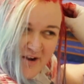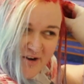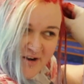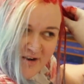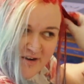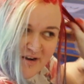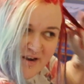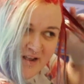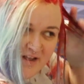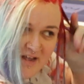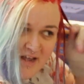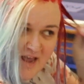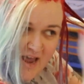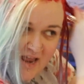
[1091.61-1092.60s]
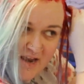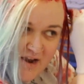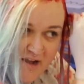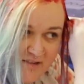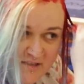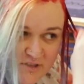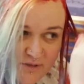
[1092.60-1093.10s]
are
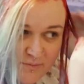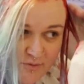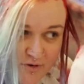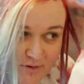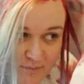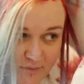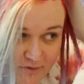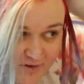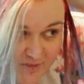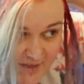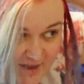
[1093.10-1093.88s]
acknowledging more and more